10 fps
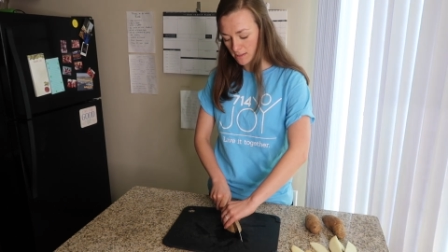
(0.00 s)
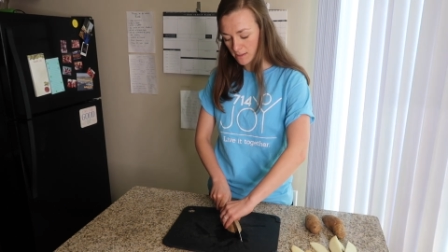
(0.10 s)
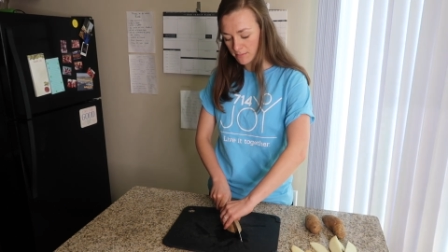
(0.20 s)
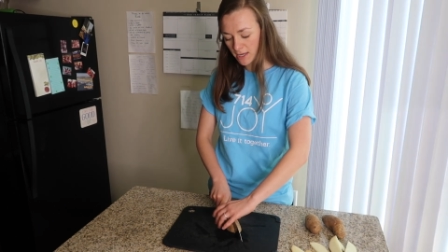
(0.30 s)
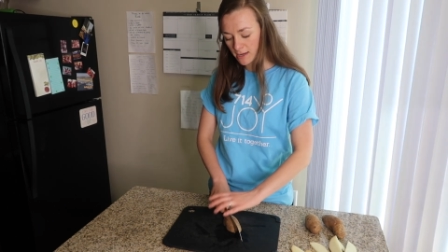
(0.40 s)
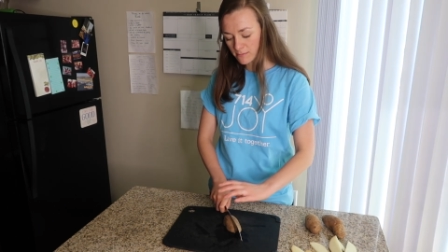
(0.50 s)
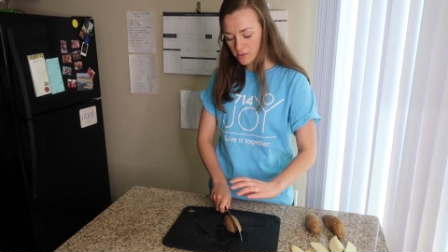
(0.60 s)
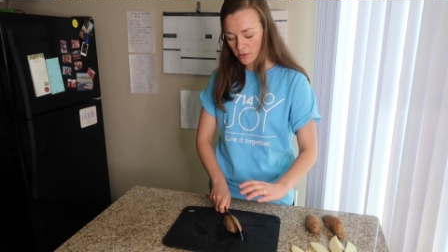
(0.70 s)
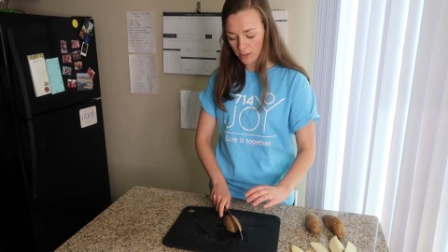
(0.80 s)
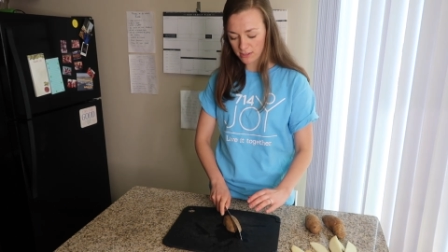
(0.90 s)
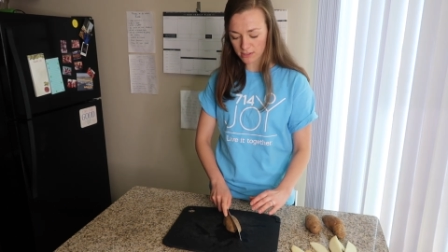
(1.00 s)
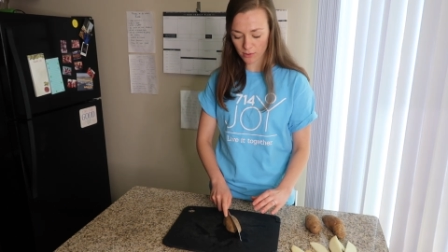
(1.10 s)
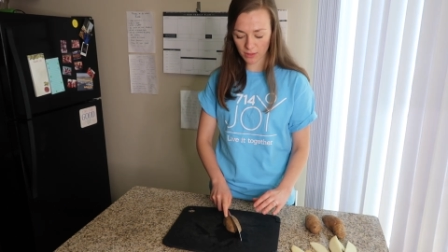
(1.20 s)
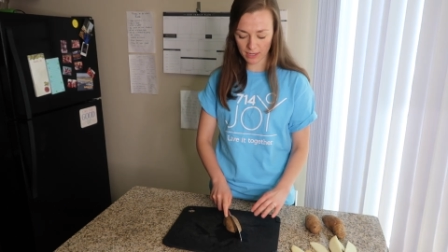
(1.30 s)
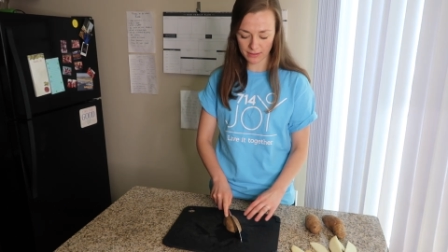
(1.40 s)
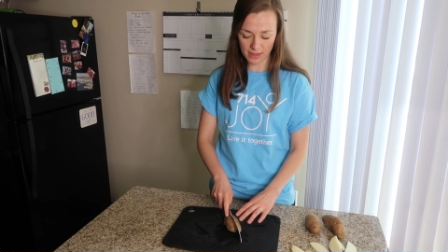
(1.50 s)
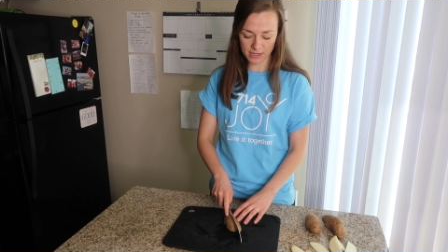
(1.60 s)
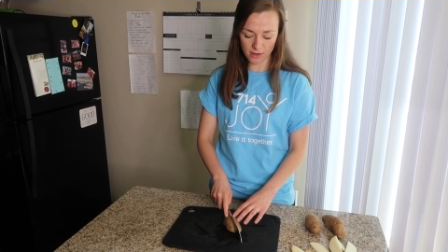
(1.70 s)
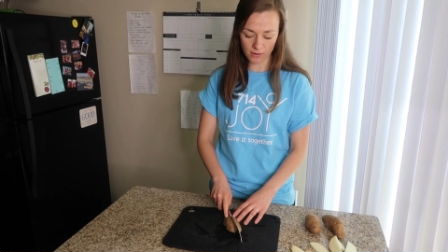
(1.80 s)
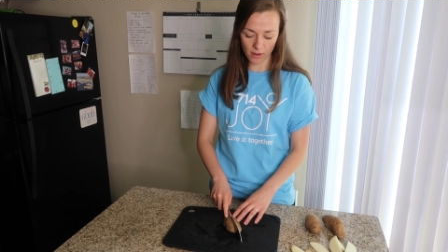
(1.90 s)
Sometimes, so that they
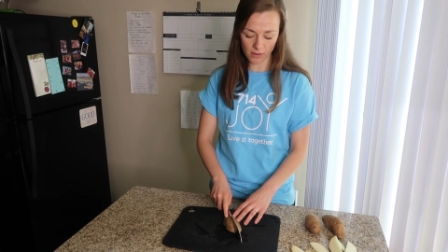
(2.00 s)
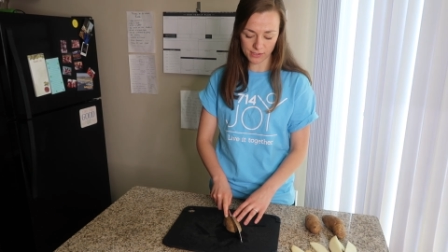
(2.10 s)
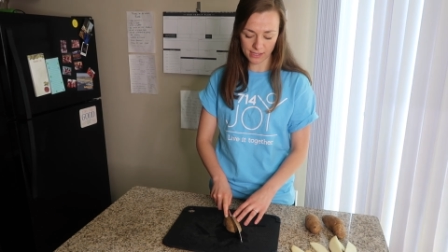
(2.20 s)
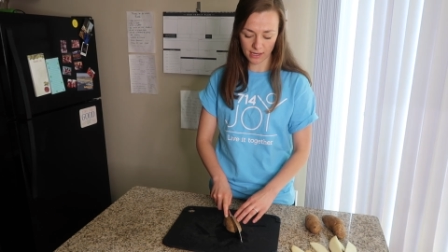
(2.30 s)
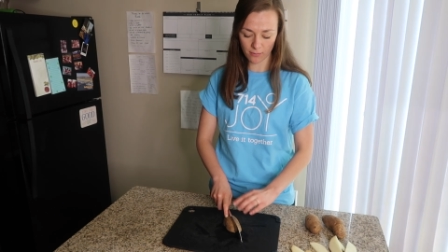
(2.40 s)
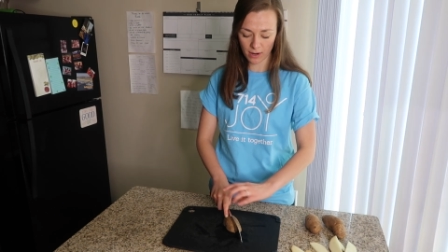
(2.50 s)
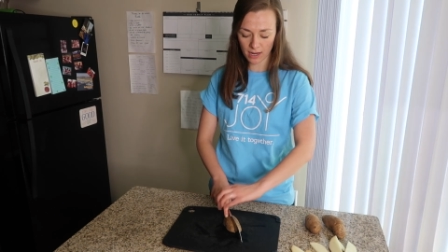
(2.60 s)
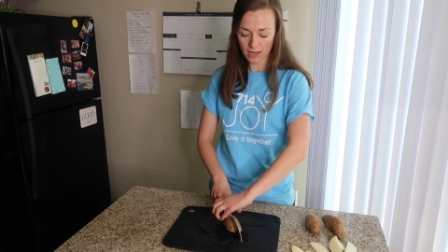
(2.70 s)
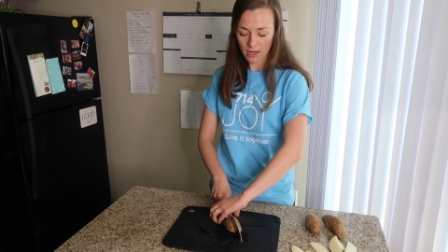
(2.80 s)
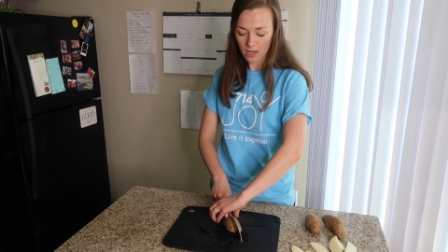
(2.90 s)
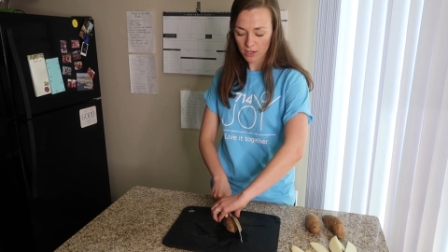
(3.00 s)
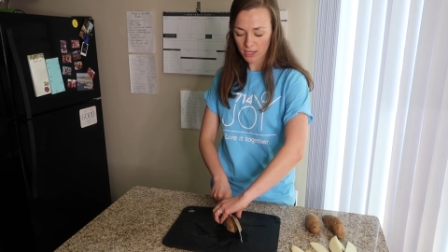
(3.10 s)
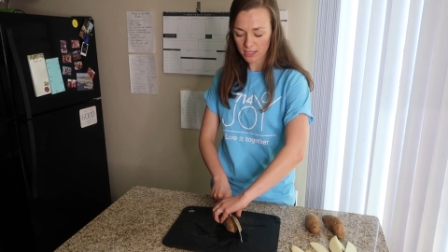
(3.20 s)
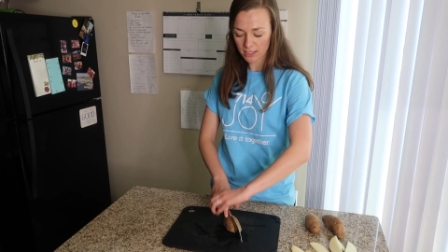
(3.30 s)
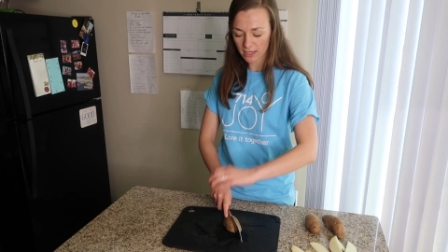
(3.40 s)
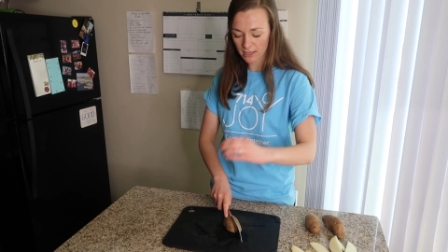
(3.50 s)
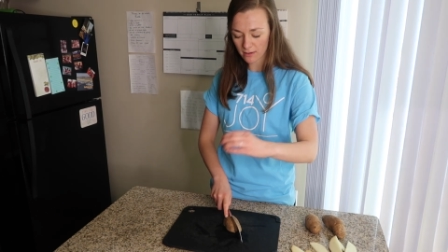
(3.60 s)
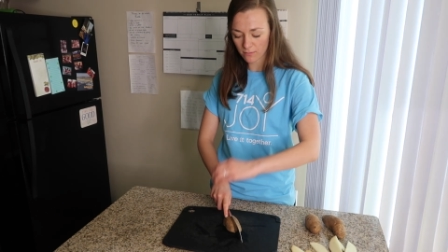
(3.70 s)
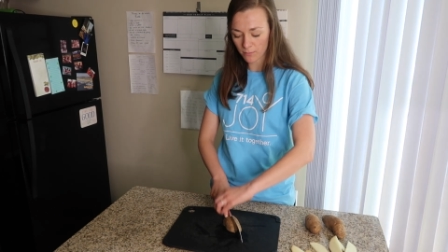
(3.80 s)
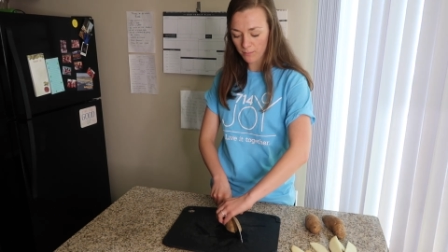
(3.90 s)
don't all slide away, you need to kind
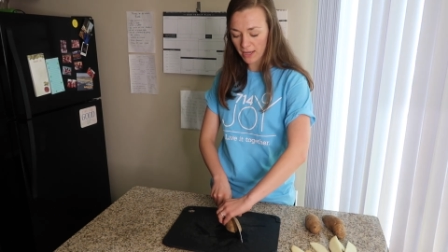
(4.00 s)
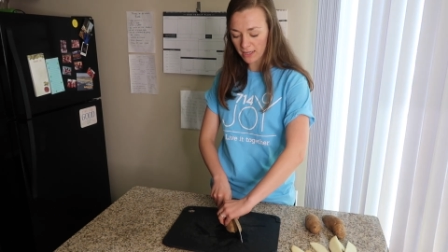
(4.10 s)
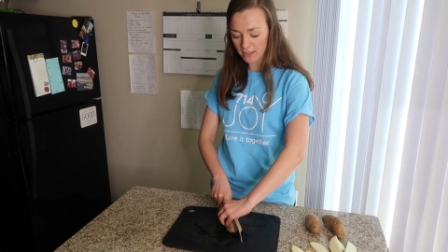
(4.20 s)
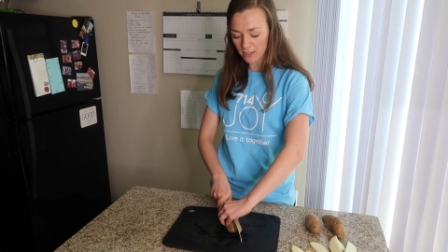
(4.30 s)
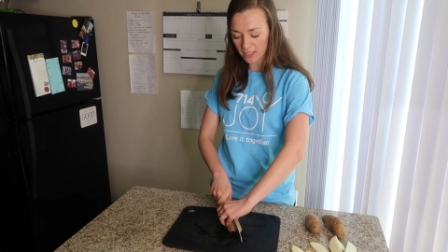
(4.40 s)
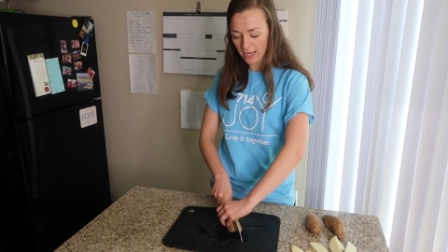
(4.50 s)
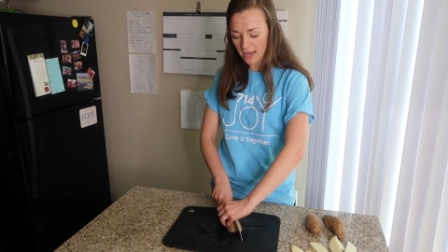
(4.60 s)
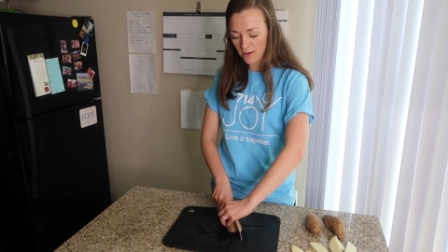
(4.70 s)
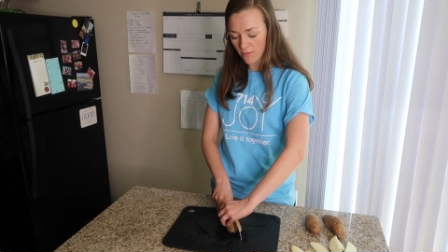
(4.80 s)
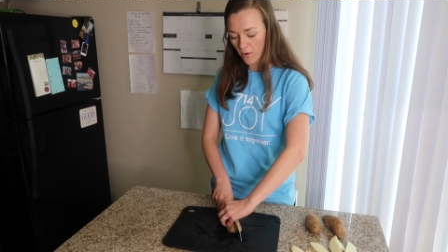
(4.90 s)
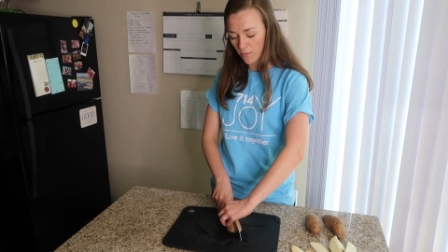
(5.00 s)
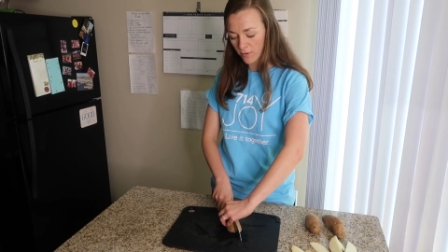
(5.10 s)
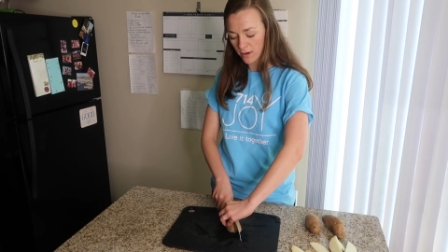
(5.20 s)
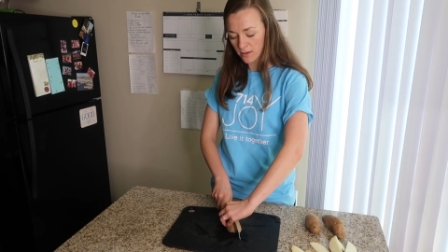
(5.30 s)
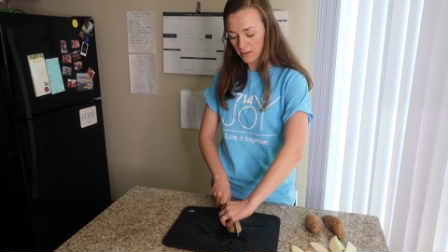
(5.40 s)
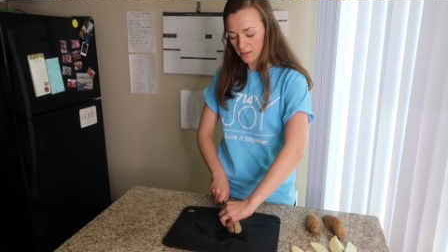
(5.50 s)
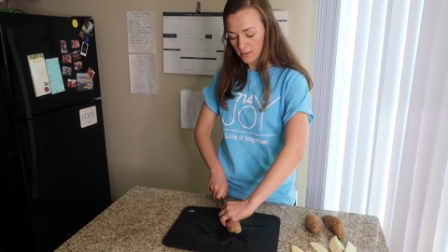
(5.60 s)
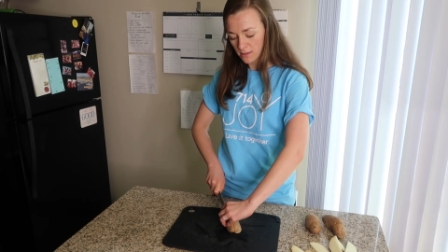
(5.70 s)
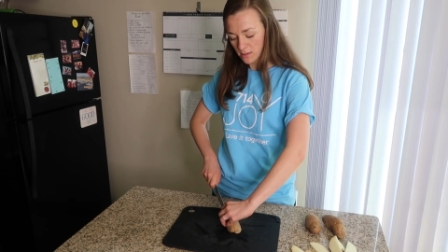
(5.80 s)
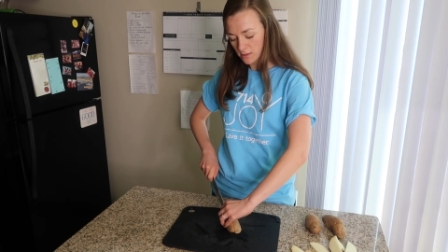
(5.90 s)
of make a little cave over
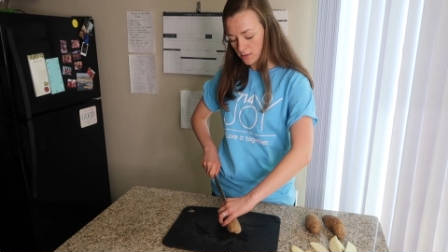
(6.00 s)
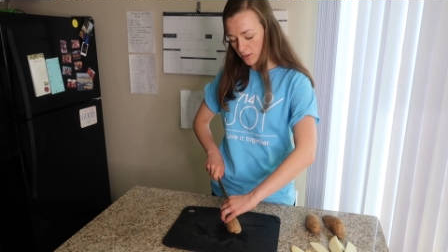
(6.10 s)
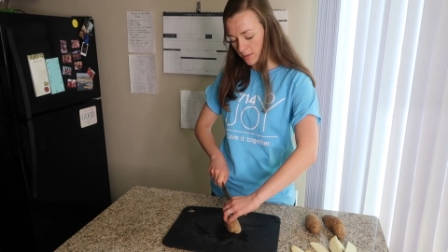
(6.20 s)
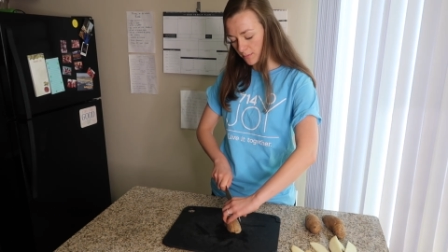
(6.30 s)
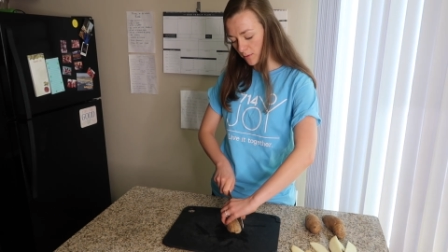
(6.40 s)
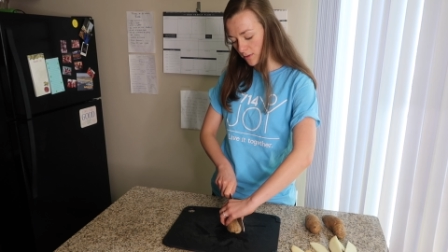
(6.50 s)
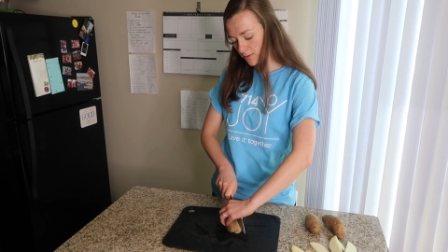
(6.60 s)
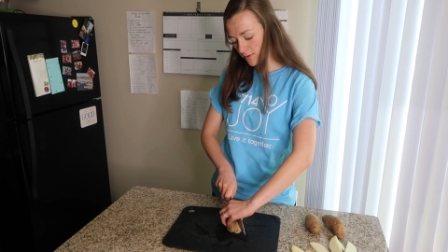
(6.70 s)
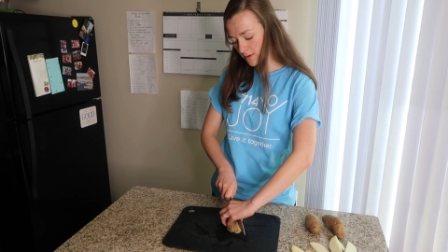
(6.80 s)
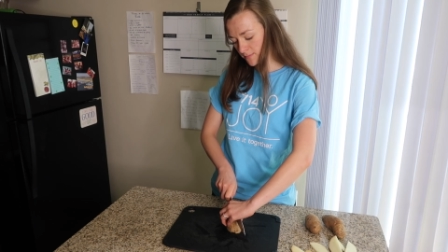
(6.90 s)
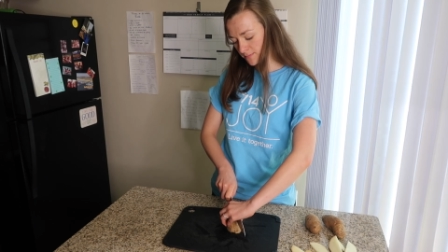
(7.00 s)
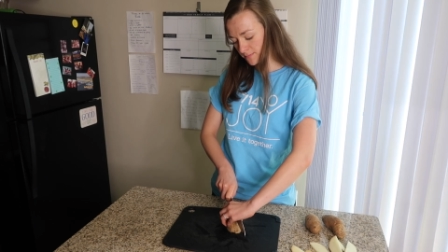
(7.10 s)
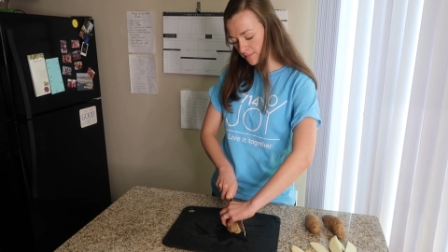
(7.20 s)
so you can pull it through.